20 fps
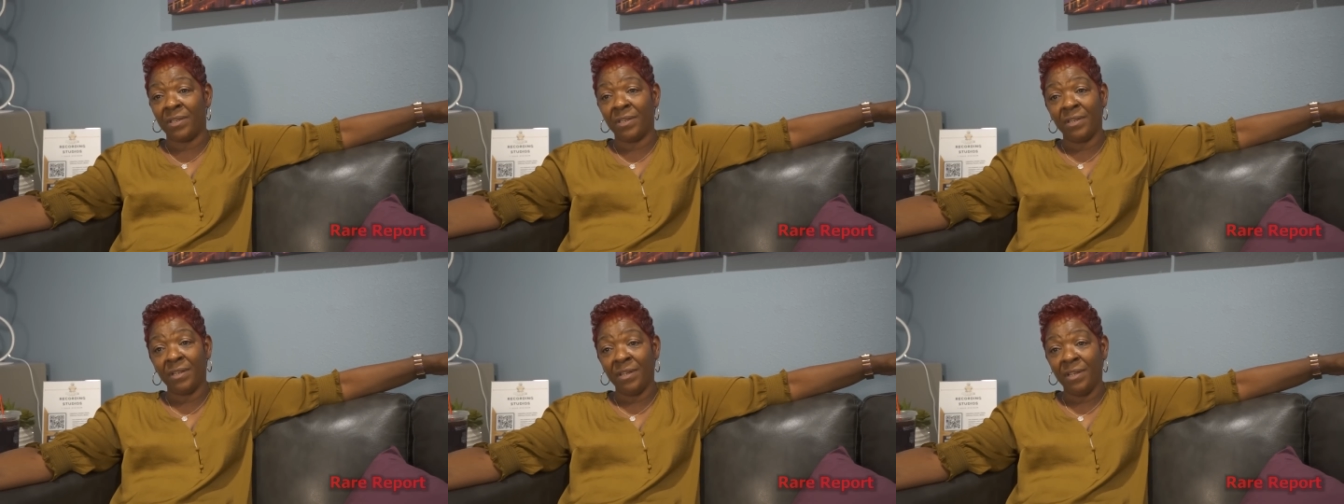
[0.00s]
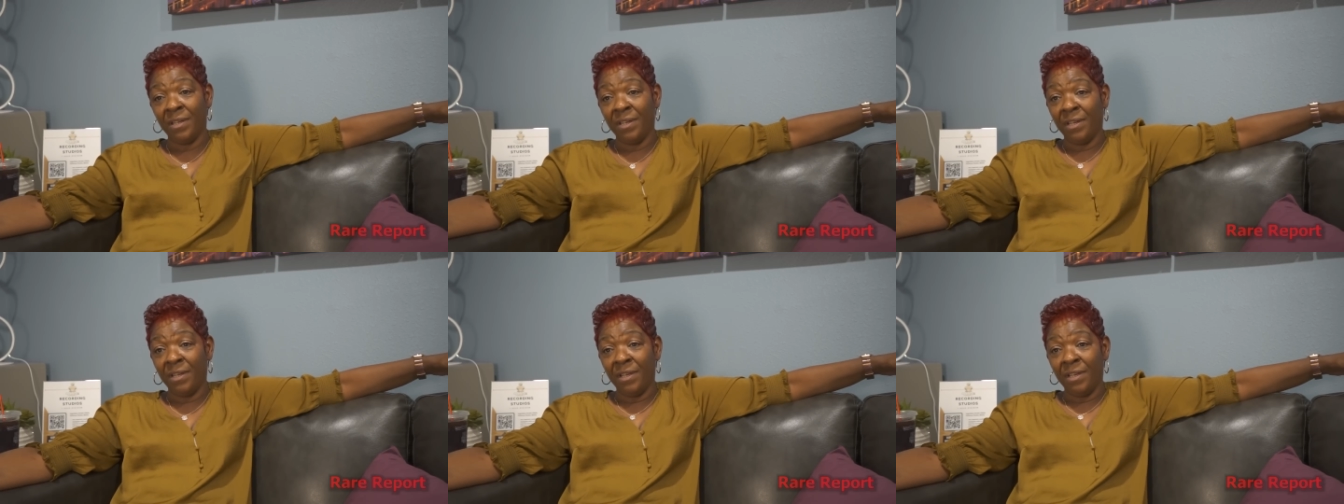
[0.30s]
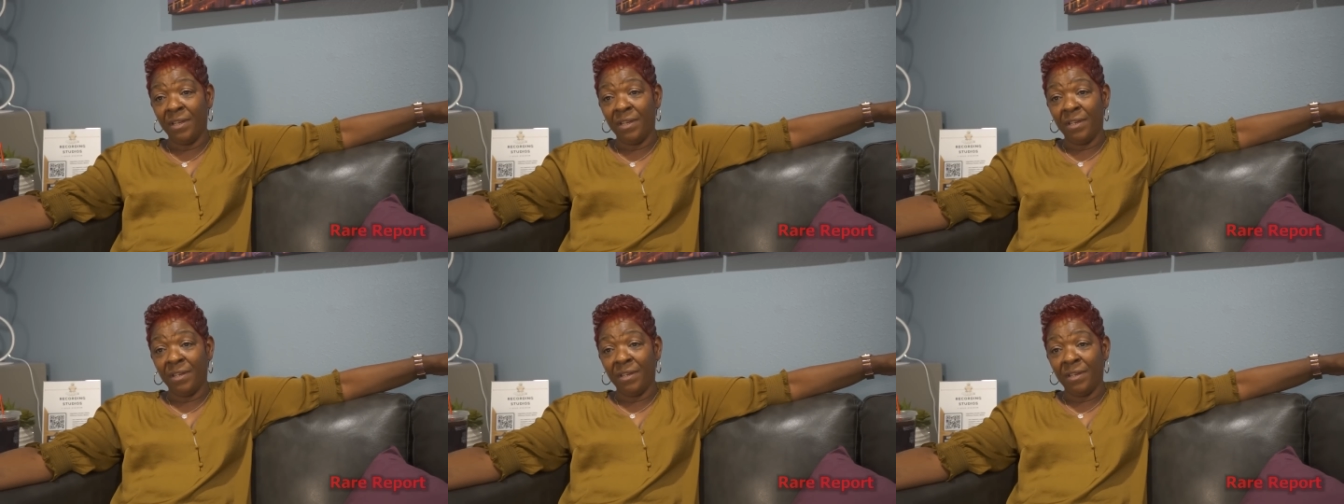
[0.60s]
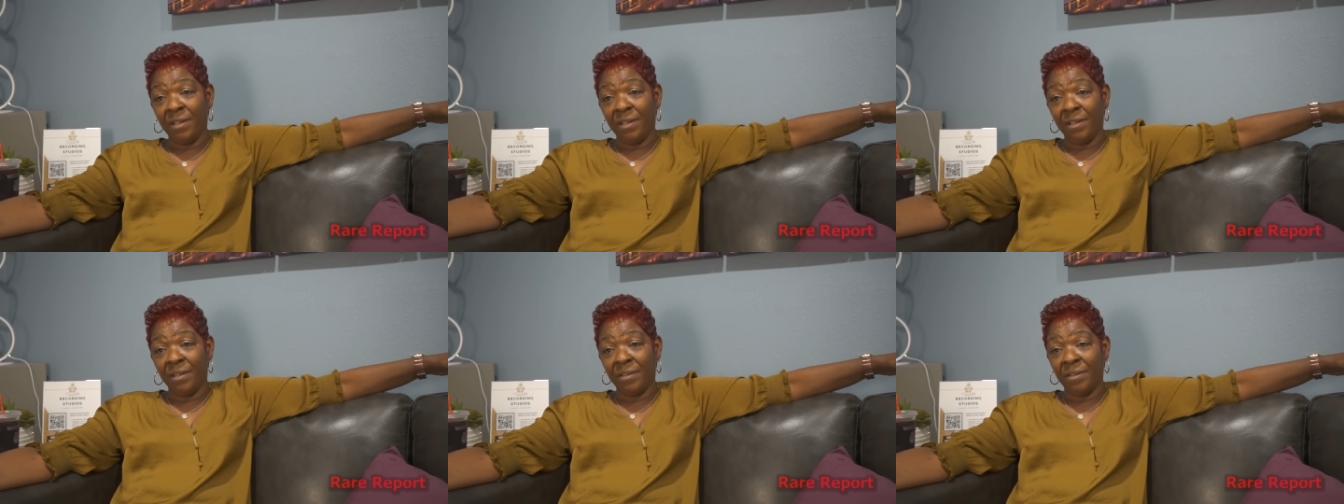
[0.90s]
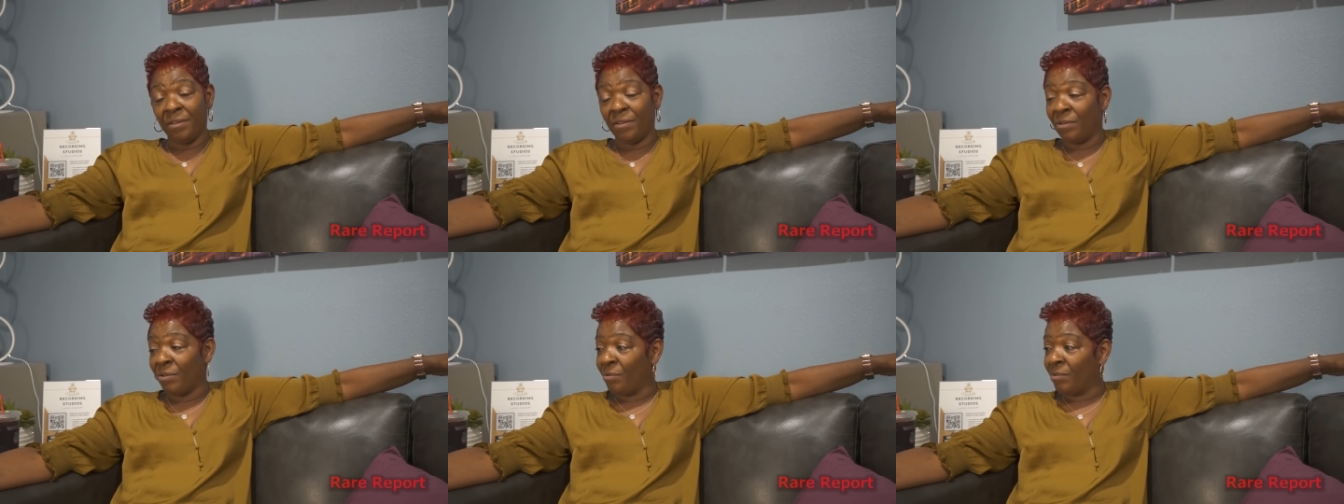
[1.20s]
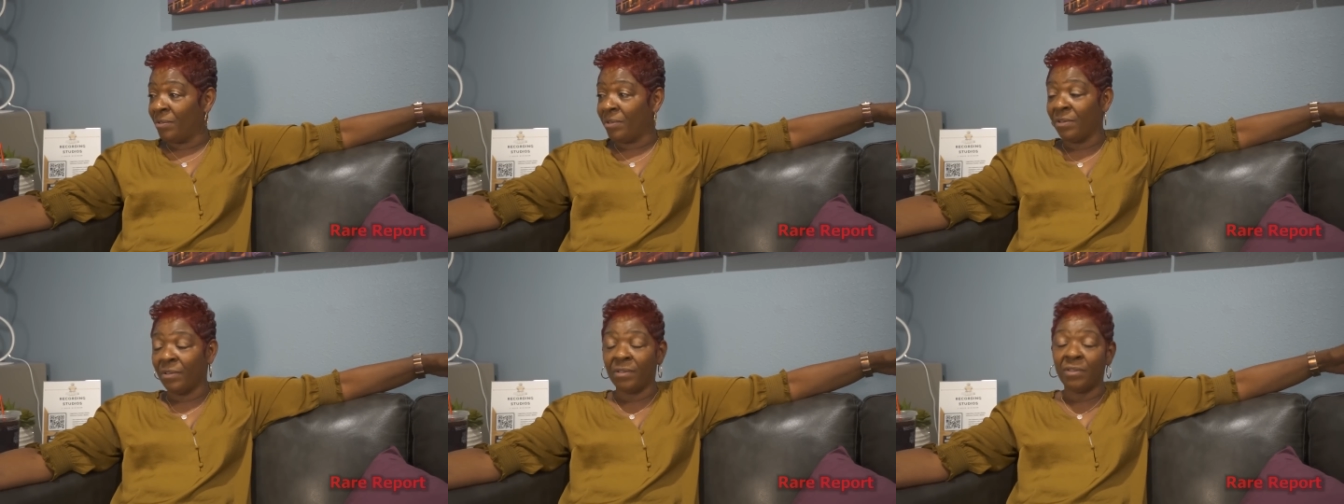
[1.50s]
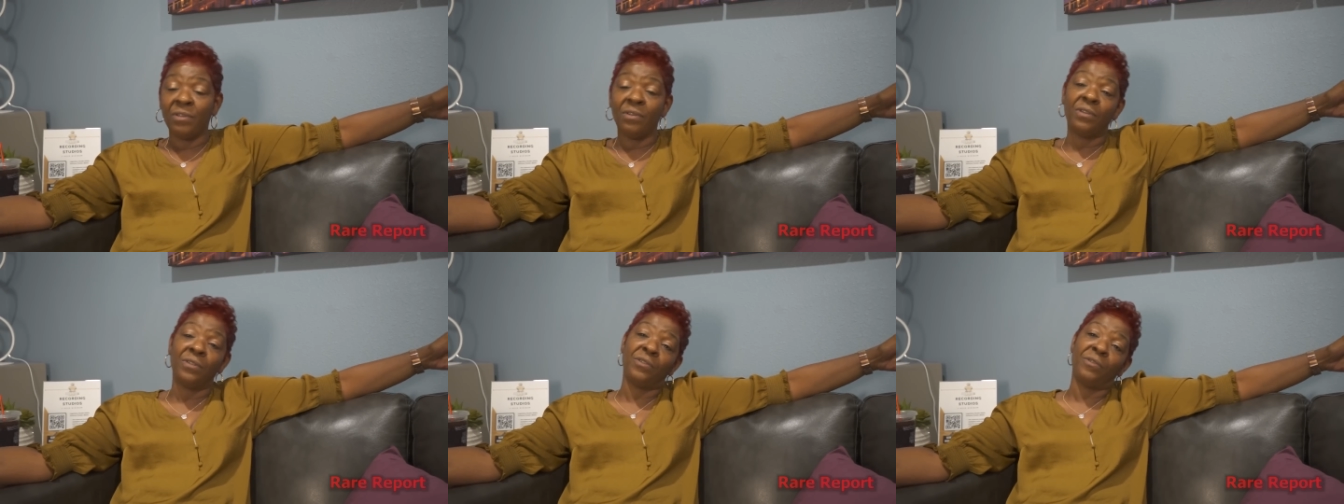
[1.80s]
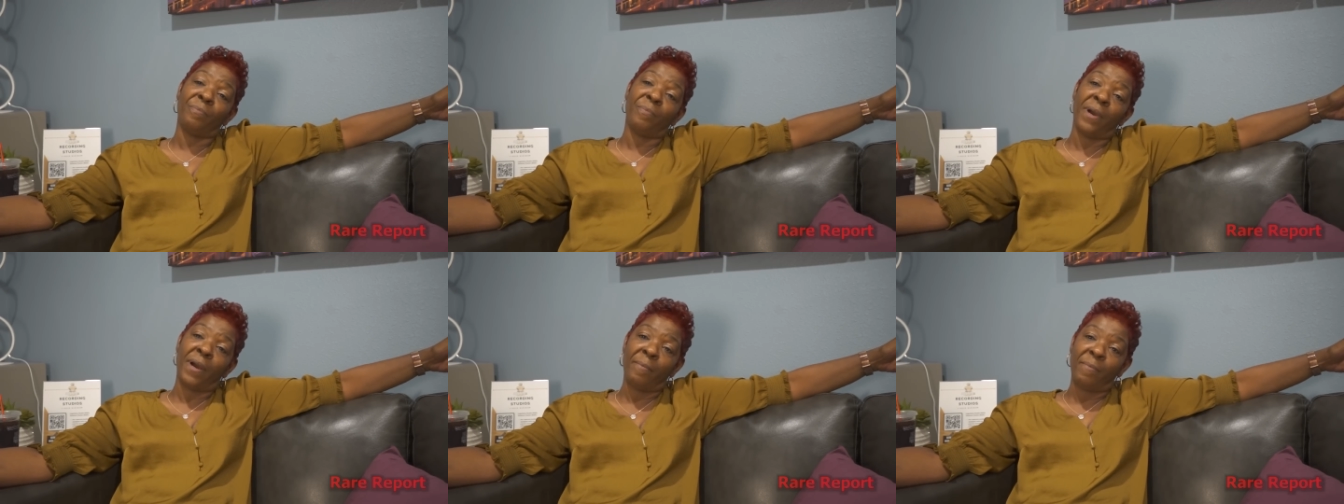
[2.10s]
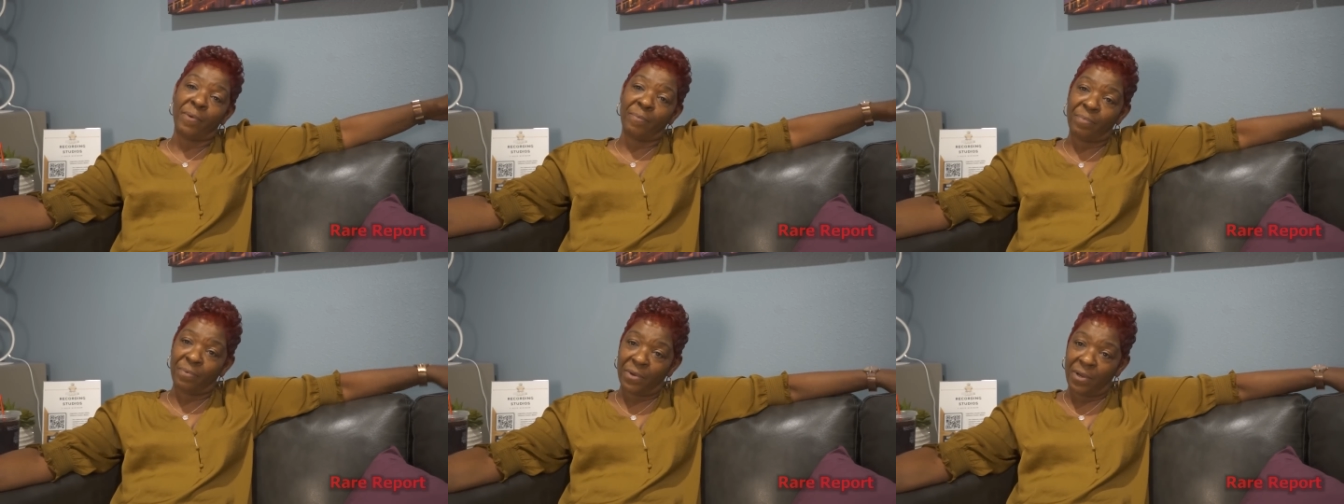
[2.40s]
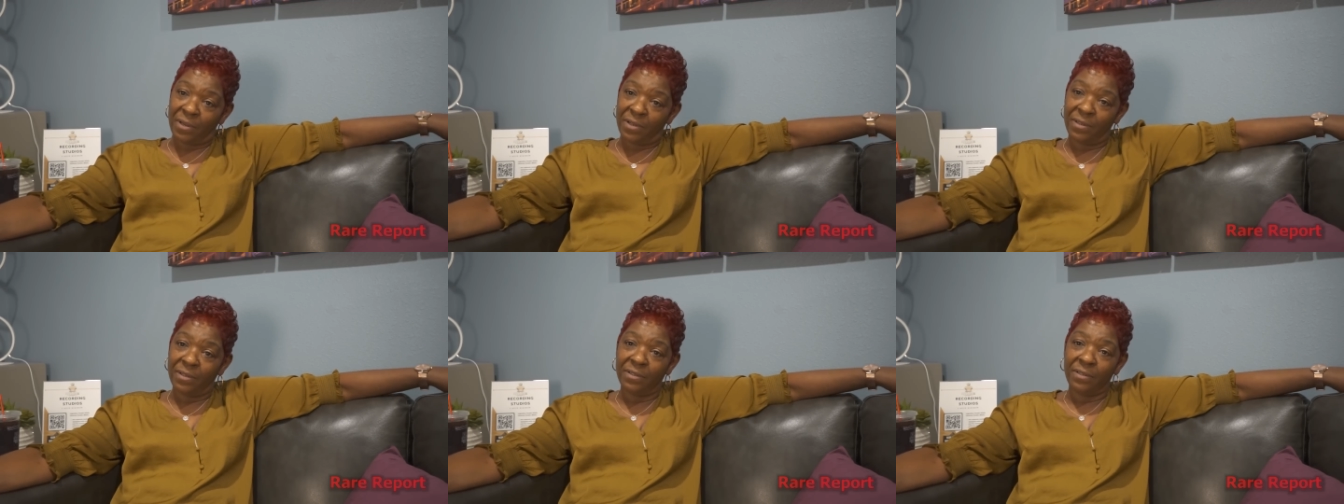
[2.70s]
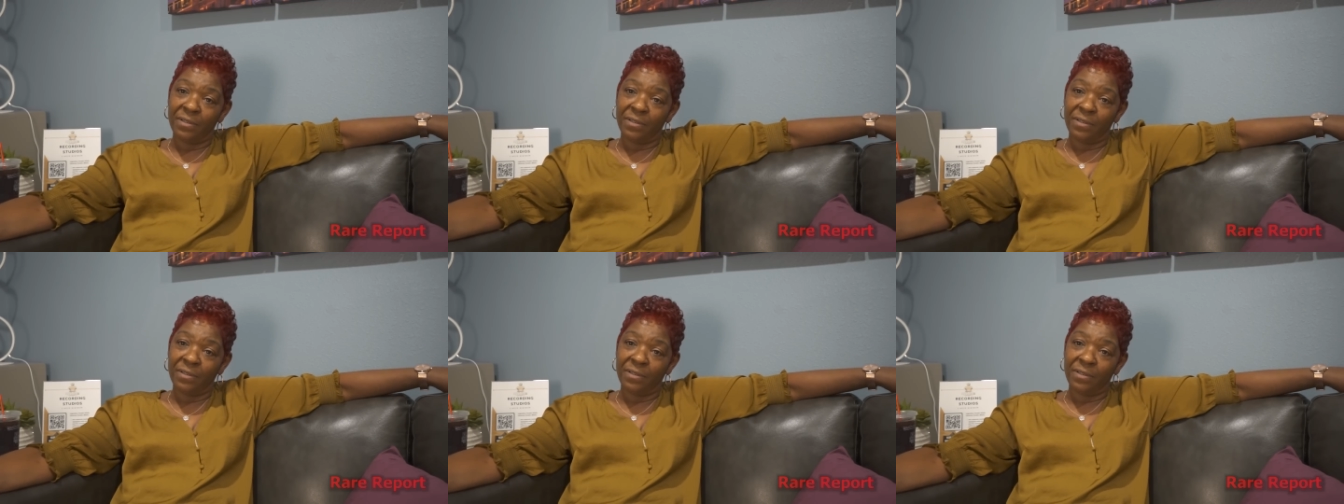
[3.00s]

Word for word: Mm. You know, look, look, at your mama, bruh.